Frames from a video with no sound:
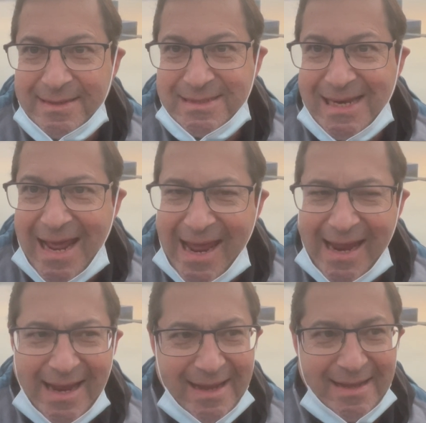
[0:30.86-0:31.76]

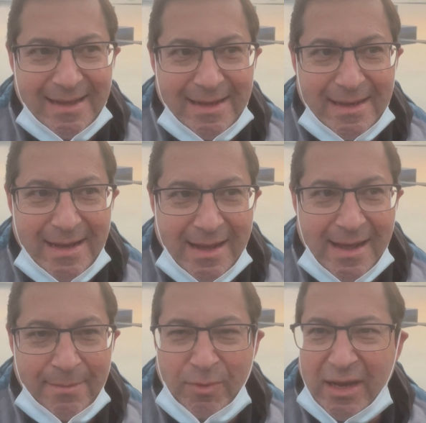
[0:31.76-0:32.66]
Today,
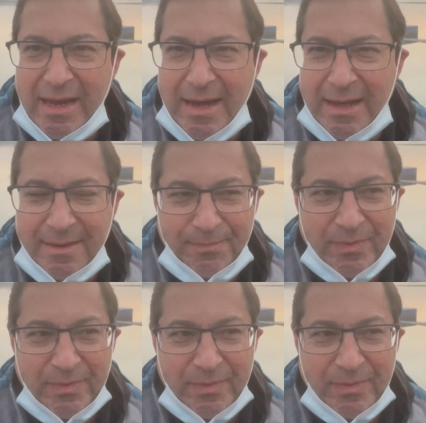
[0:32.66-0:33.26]
I'm really a